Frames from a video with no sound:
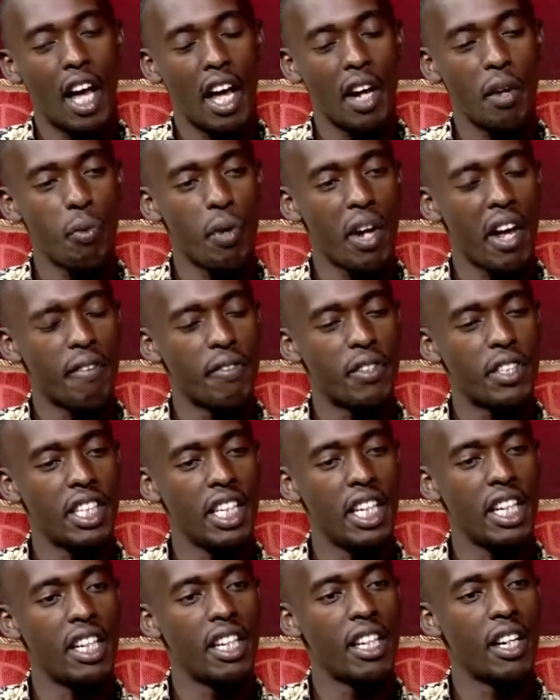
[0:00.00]
And we have
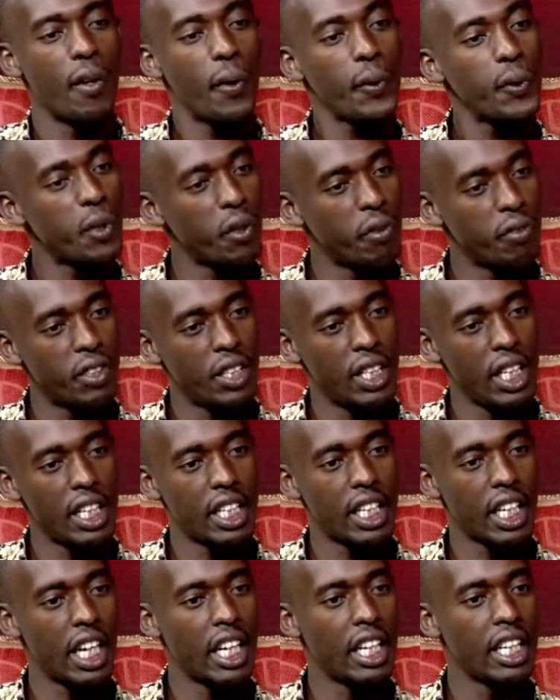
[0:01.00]
seen lots of
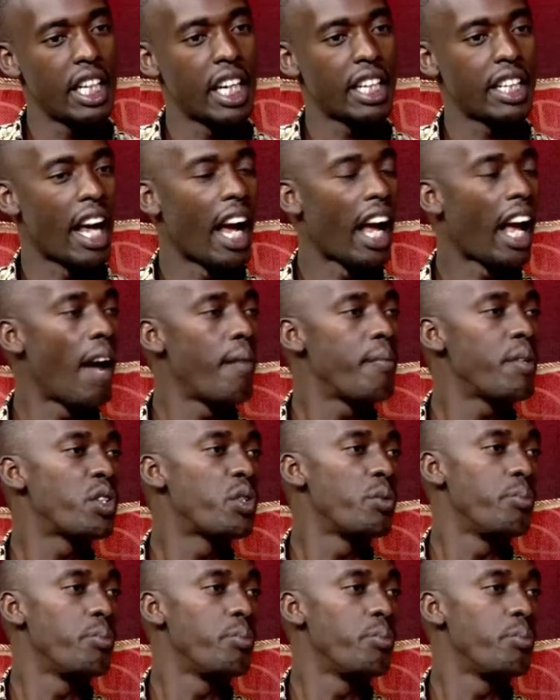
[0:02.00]
children that are coming